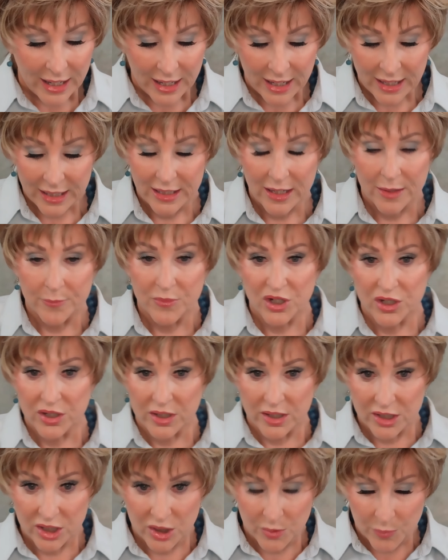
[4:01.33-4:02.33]
and I'm just
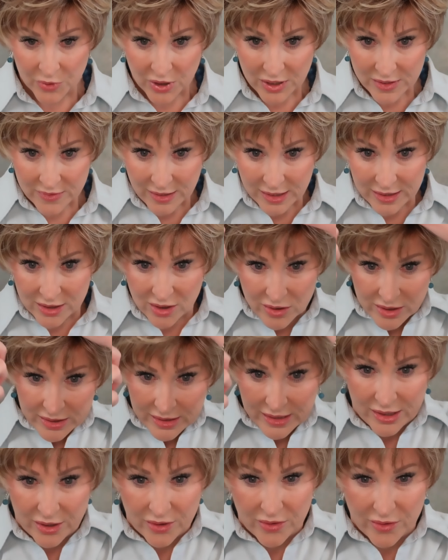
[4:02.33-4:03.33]
going to spray that on
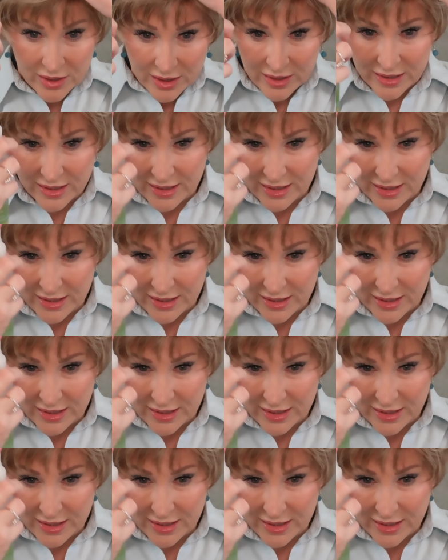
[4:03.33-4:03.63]
there